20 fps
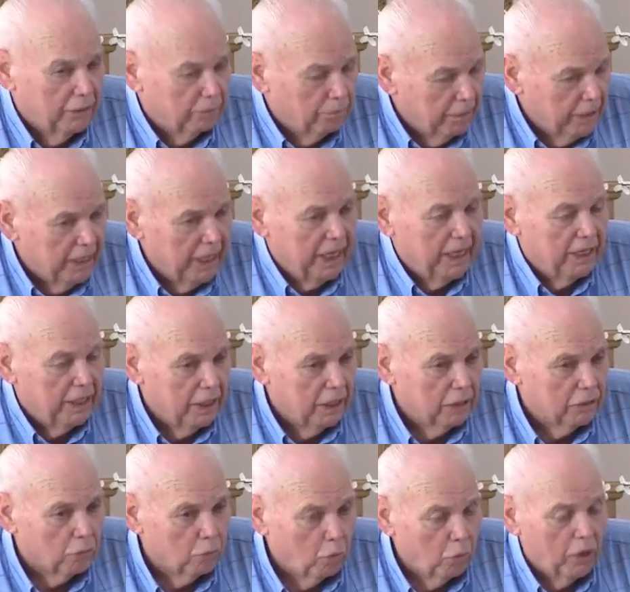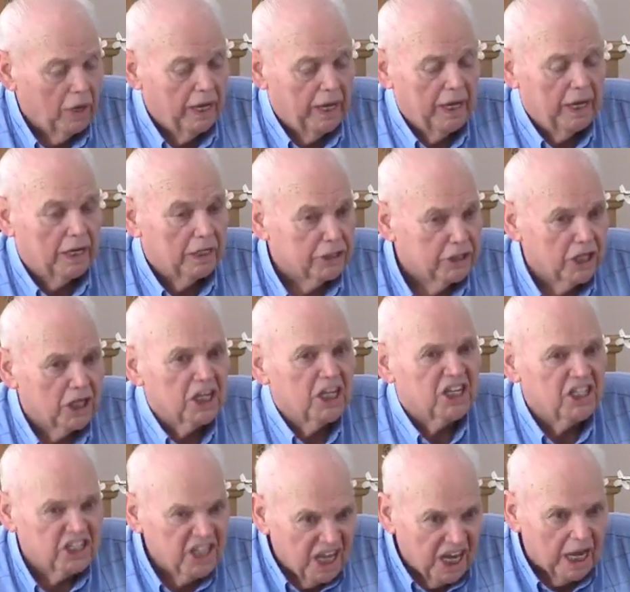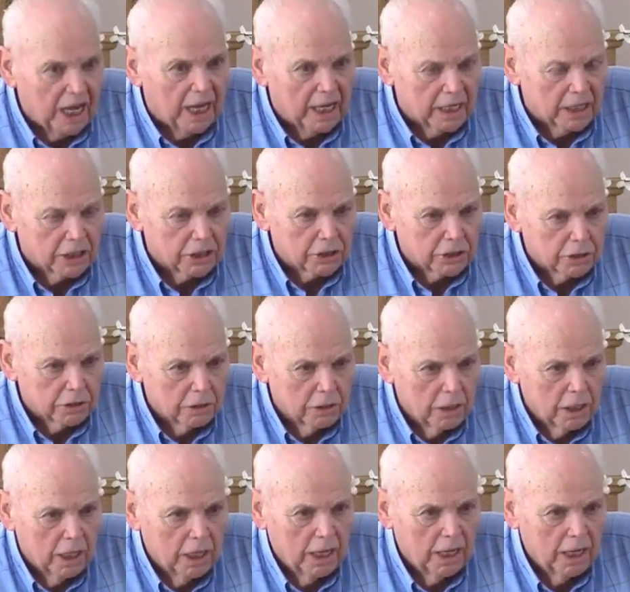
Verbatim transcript: be any other way until it dies. Right.